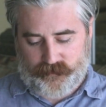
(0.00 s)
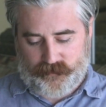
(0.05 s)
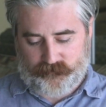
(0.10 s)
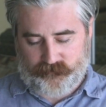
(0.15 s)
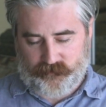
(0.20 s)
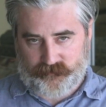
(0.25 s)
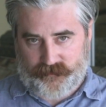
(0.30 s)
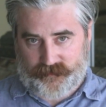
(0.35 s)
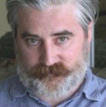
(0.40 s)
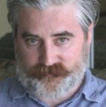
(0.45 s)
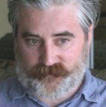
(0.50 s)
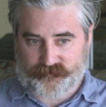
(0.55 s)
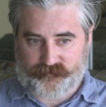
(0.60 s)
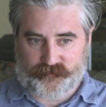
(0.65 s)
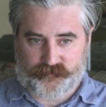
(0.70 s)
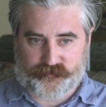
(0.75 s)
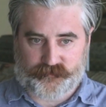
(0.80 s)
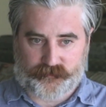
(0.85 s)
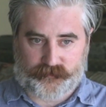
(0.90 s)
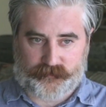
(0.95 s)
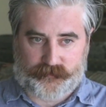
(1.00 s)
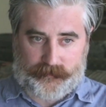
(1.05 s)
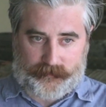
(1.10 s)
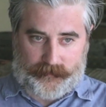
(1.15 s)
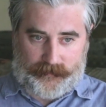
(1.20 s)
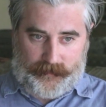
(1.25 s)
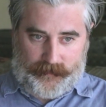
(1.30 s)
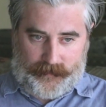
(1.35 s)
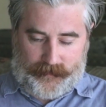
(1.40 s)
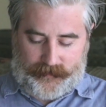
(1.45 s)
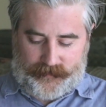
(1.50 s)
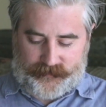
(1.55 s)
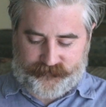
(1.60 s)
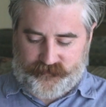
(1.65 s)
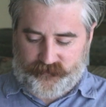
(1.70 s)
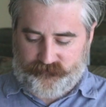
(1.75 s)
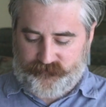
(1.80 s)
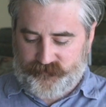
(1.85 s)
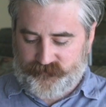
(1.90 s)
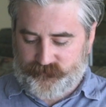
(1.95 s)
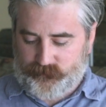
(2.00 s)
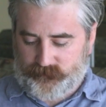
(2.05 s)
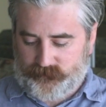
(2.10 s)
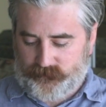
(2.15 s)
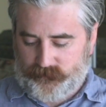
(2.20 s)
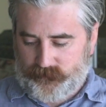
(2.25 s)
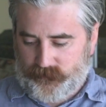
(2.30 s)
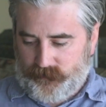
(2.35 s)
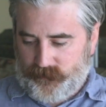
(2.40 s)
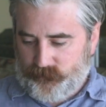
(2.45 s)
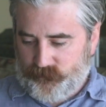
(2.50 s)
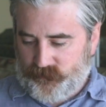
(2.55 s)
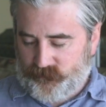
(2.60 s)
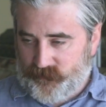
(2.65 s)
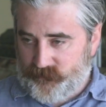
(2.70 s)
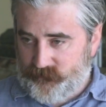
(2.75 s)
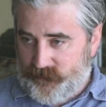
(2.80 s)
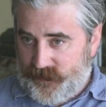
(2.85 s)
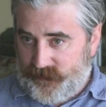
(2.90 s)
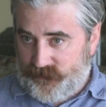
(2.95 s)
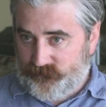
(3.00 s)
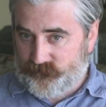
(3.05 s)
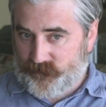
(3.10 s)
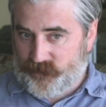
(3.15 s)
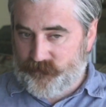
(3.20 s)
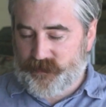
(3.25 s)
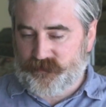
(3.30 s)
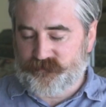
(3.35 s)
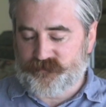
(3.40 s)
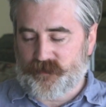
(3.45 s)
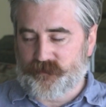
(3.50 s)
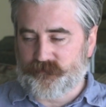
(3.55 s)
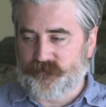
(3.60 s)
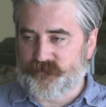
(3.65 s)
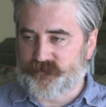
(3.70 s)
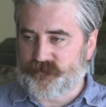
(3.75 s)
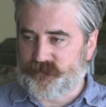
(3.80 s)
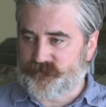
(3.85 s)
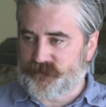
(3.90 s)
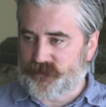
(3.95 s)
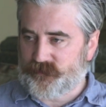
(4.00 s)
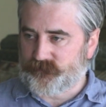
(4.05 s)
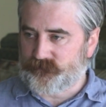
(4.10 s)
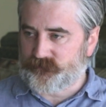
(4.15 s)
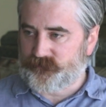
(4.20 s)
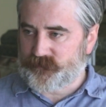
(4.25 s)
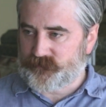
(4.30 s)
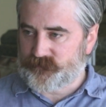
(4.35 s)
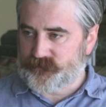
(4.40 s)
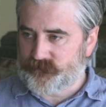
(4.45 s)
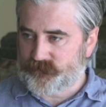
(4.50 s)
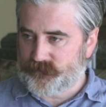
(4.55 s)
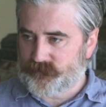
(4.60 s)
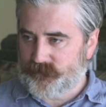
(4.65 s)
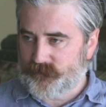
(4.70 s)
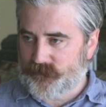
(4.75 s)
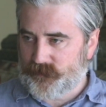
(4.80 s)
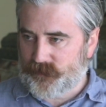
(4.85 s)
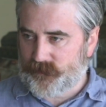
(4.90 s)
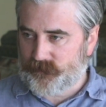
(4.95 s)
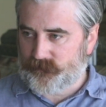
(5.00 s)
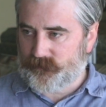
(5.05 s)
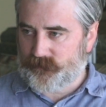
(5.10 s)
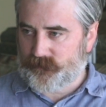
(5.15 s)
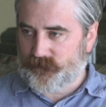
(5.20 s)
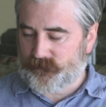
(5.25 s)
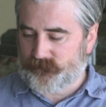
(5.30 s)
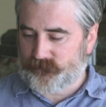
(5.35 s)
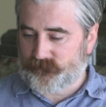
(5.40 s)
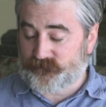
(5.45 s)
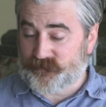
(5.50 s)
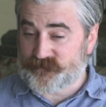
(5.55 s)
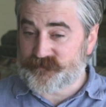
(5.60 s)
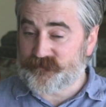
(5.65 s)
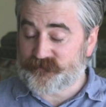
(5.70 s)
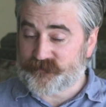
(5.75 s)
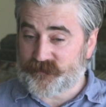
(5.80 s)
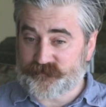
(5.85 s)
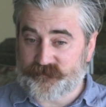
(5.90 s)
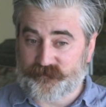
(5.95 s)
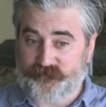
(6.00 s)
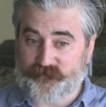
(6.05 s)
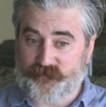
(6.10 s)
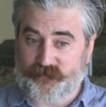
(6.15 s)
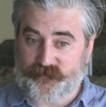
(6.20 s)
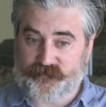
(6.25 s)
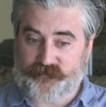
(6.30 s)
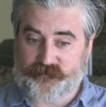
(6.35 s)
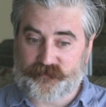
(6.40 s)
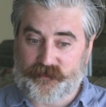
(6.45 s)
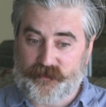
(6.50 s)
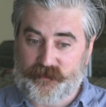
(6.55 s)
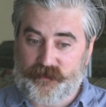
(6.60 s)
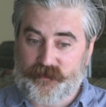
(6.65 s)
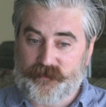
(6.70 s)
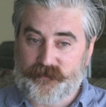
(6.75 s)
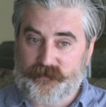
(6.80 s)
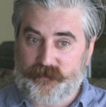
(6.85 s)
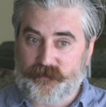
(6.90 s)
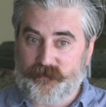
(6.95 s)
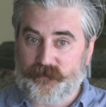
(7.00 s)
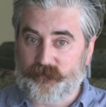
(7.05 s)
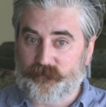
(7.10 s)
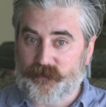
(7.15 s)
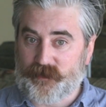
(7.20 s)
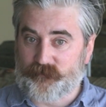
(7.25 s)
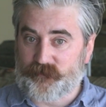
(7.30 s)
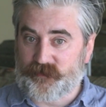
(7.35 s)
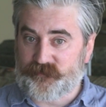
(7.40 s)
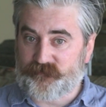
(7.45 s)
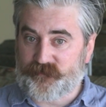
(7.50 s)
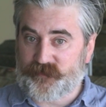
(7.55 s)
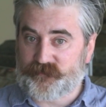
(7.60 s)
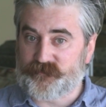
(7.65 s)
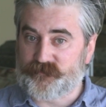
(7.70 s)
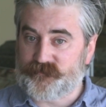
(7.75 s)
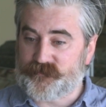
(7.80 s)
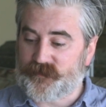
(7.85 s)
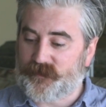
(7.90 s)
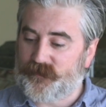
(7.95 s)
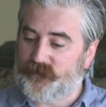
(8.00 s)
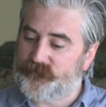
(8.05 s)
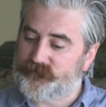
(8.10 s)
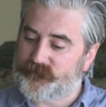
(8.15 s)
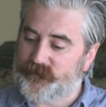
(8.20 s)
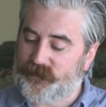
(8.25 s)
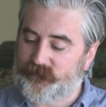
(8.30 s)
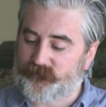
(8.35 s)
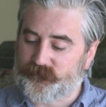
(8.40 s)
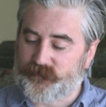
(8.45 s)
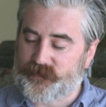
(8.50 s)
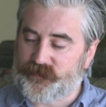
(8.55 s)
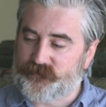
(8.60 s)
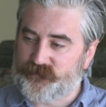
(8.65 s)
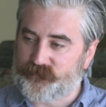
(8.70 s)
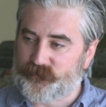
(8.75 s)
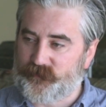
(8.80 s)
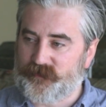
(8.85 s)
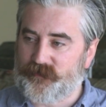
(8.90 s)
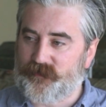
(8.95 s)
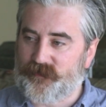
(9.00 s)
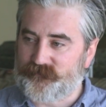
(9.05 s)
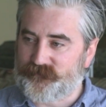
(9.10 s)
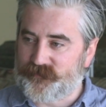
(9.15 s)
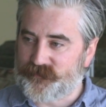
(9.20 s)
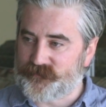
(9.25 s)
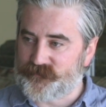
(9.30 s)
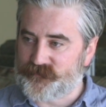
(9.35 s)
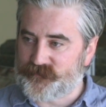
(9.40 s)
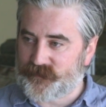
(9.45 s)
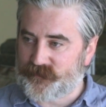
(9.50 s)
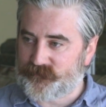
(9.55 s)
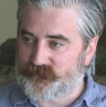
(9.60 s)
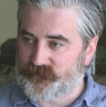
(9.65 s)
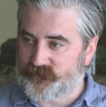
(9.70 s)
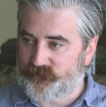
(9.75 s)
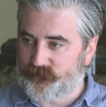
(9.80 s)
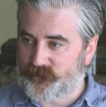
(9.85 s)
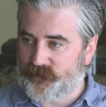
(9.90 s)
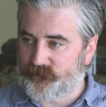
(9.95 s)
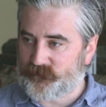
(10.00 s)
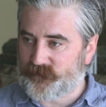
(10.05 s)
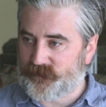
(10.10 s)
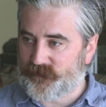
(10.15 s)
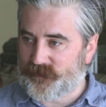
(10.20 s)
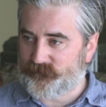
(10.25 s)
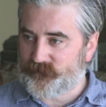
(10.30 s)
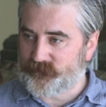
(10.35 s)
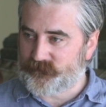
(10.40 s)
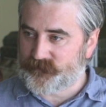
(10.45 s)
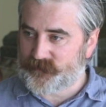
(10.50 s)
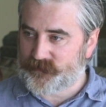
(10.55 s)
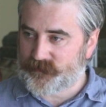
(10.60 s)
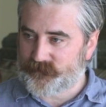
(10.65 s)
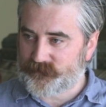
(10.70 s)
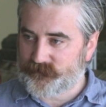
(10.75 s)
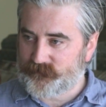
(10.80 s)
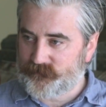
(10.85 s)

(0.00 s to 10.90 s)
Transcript: I wrote Let's Get Digital and Let's Get Visible, but my main genre is historical fiction. And this year is actually the first year where my fiction sales have reached my non-fiction sales, so I'm quite happy with that.